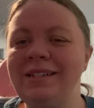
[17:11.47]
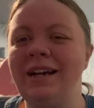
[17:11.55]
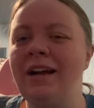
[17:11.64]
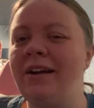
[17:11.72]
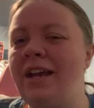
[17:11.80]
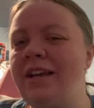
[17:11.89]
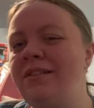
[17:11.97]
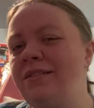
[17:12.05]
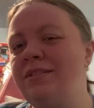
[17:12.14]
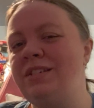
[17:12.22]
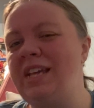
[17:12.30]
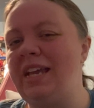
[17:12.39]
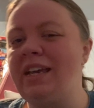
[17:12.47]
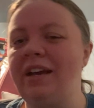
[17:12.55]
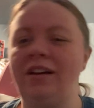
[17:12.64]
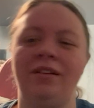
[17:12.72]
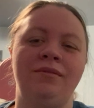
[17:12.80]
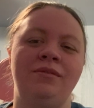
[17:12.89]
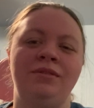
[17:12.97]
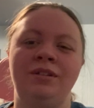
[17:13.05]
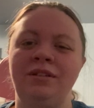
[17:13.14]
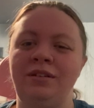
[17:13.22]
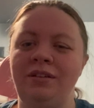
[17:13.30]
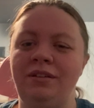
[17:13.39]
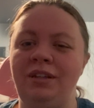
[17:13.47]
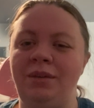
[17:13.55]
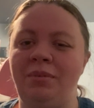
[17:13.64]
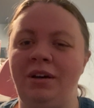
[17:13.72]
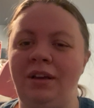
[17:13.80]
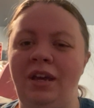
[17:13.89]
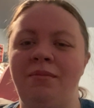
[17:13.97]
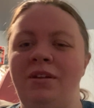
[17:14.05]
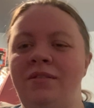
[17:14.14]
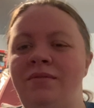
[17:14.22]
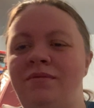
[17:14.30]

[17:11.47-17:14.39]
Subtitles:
All right, take care. Keep on gaming.